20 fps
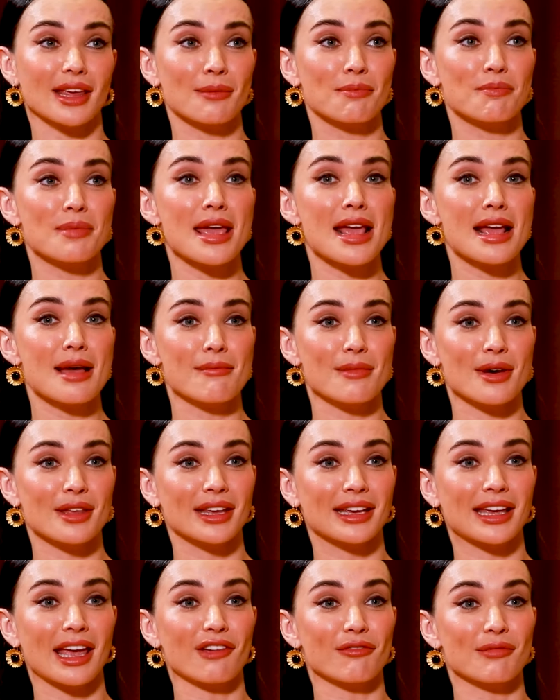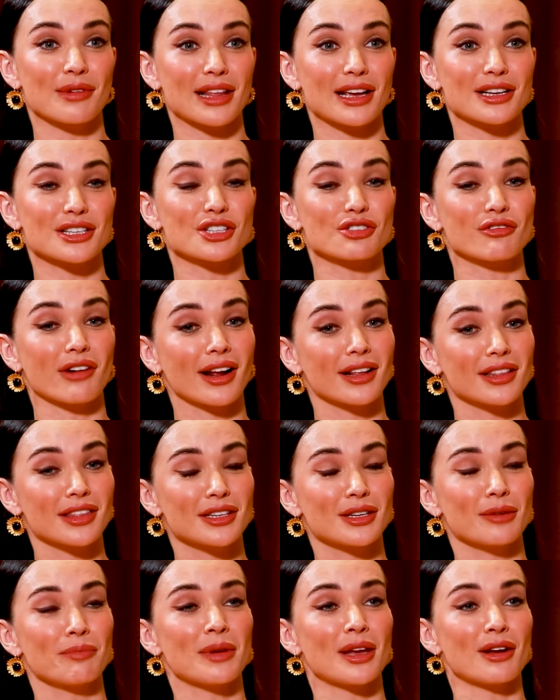think being a mother gave me that
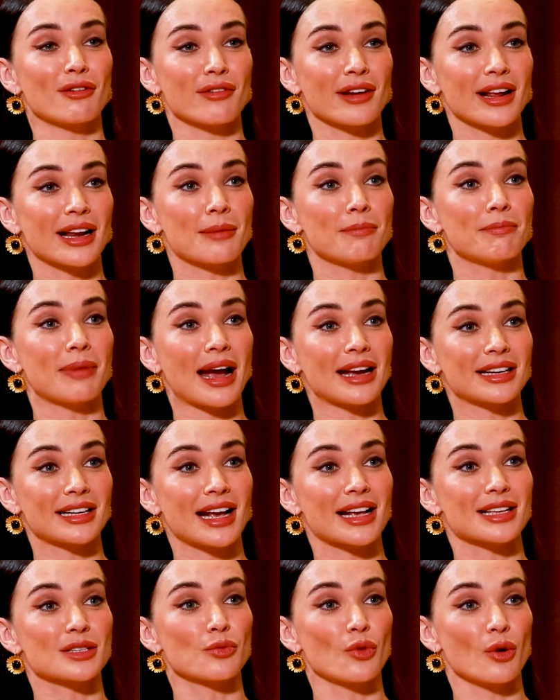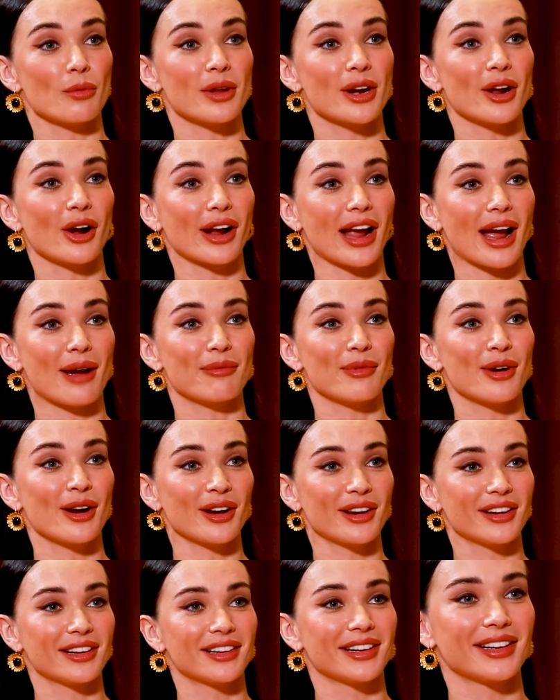strength to be a really badass woman on
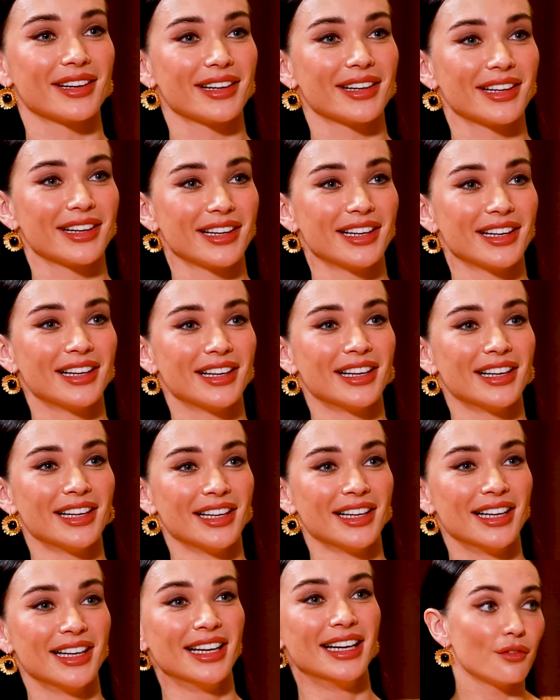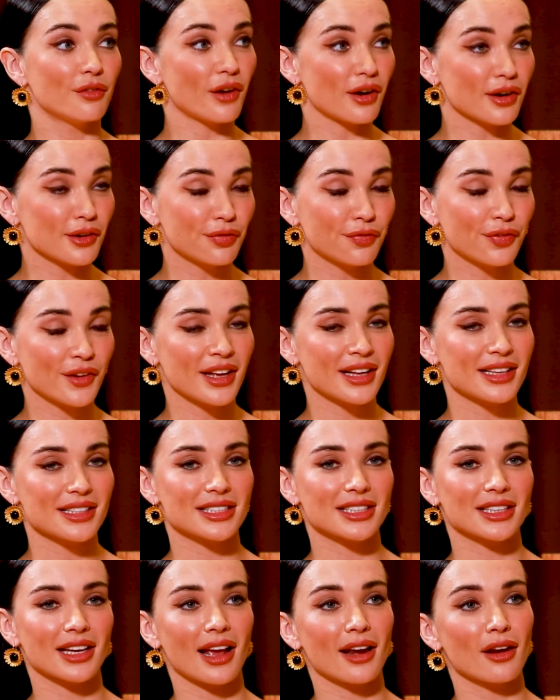camera very
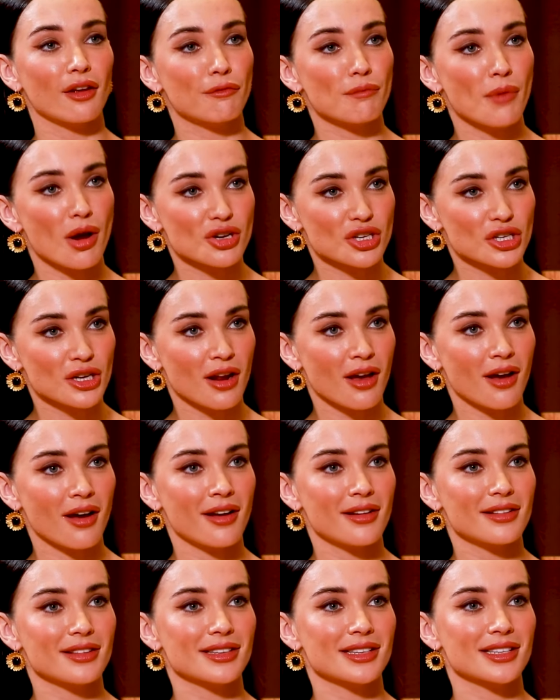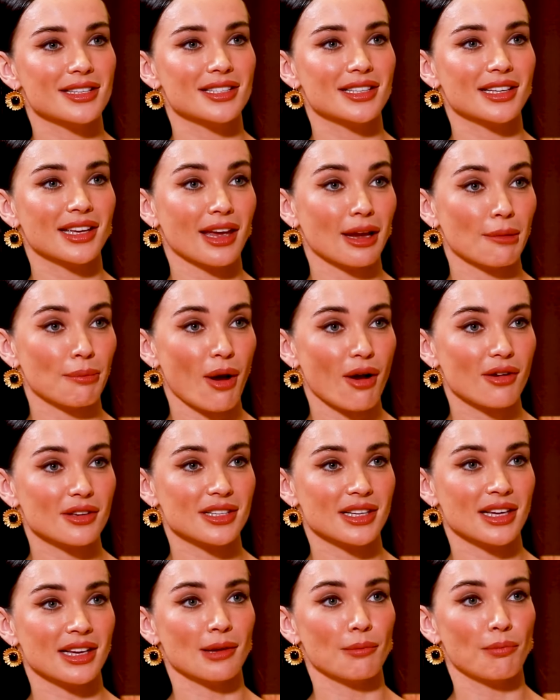fit. I love martial arts,
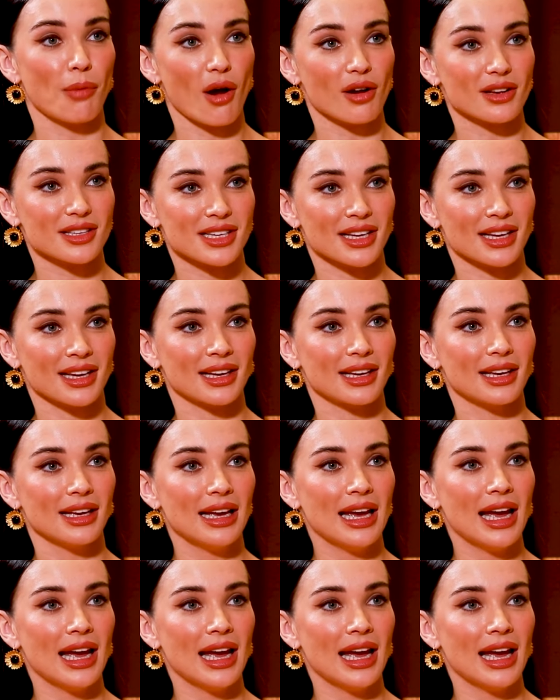kickboxing, boxing.